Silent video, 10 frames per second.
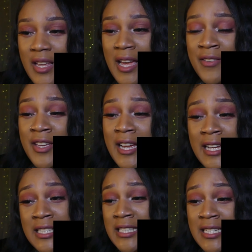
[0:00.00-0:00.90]
After
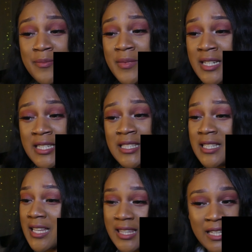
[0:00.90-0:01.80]
18 minutes,
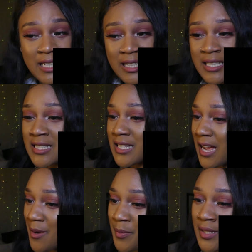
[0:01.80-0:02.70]
nothing is
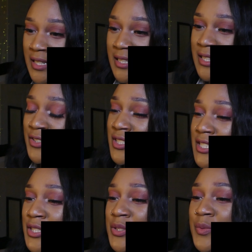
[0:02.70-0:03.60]
happening. They're
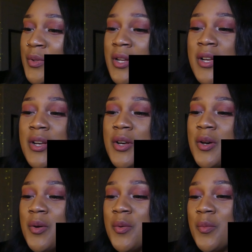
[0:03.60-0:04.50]
still
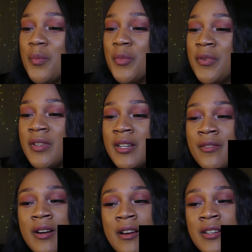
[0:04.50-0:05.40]
moving
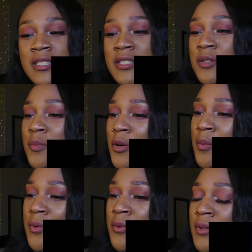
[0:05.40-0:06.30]
around, they're still
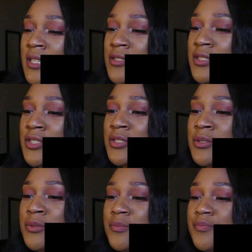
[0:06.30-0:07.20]
mobile, they're
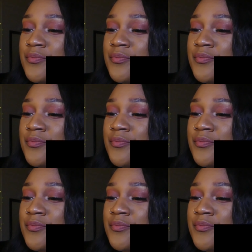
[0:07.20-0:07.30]
still